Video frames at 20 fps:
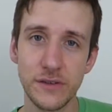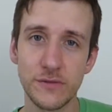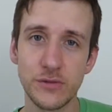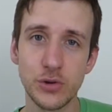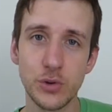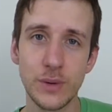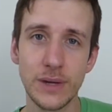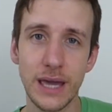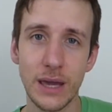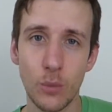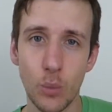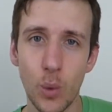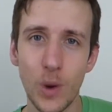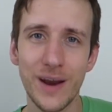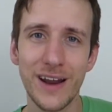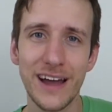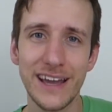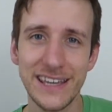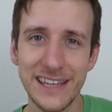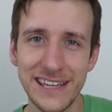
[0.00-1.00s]
of doing a what
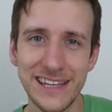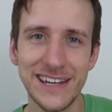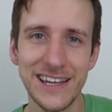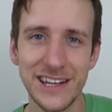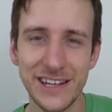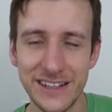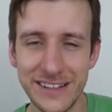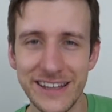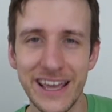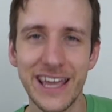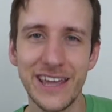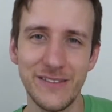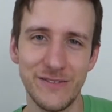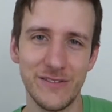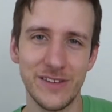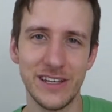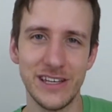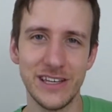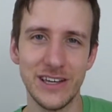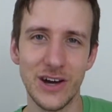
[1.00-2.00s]
I eat in a day
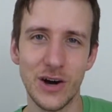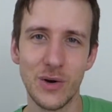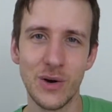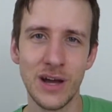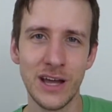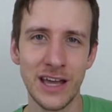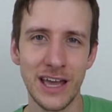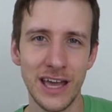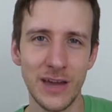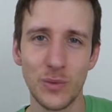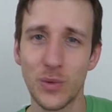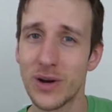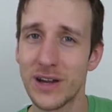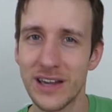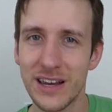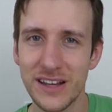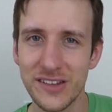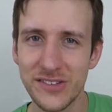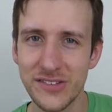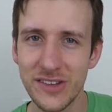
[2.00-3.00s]
video, and what
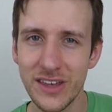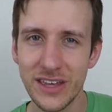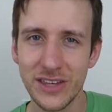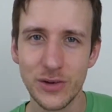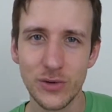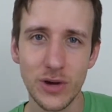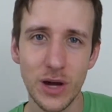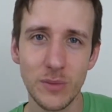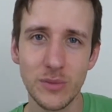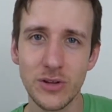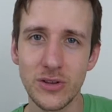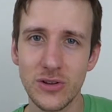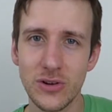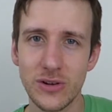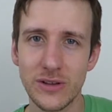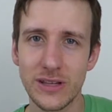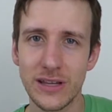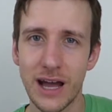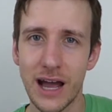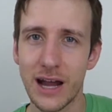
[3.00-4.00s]
can I say? You'll come to
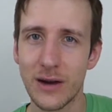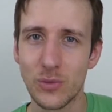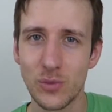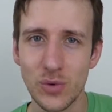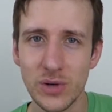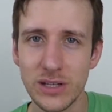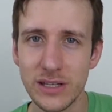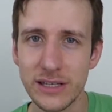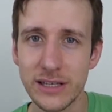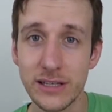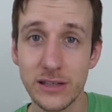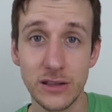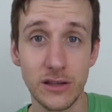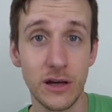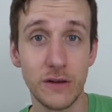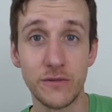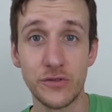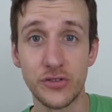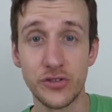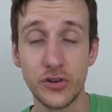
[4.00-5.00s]
learn that I really
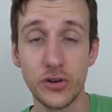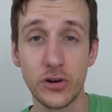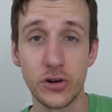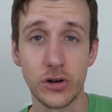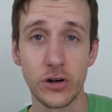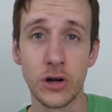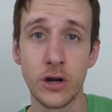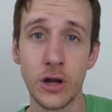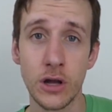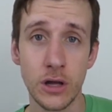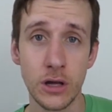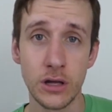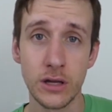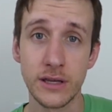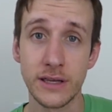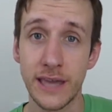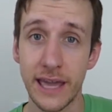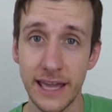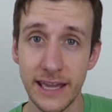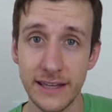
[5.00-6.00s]
love sugar.
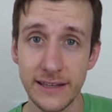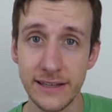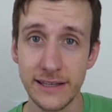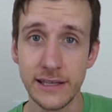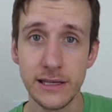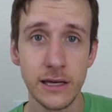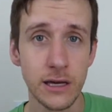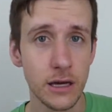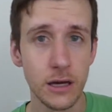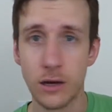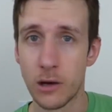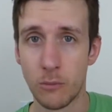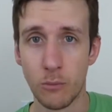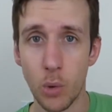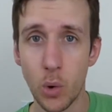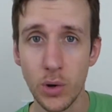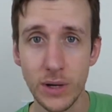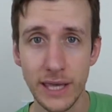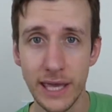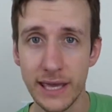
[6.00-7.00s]
Candy,
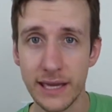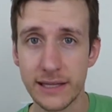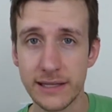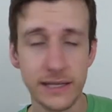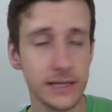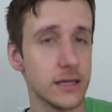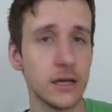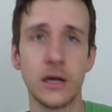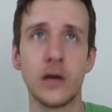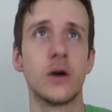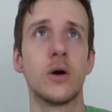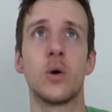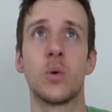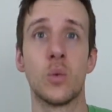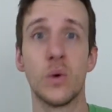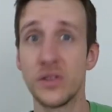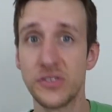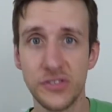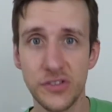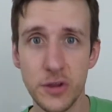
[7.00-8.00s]
more candy.
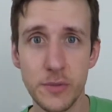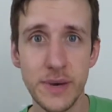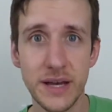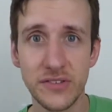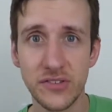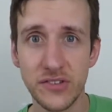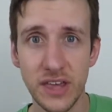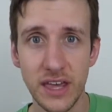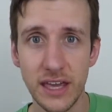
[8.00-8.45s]
What's the best